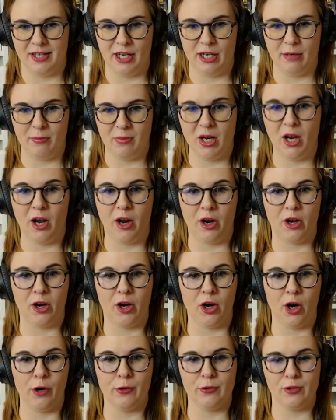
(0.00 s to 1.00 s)
he gonna be a
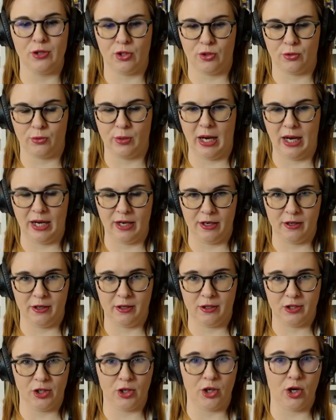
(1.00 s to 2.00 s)
ghost
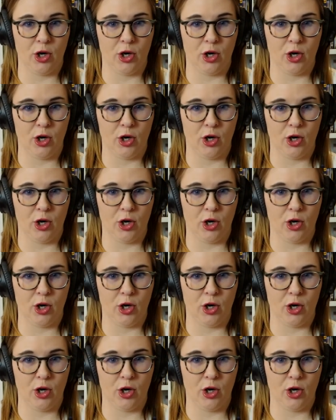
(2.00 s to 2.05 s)
rider to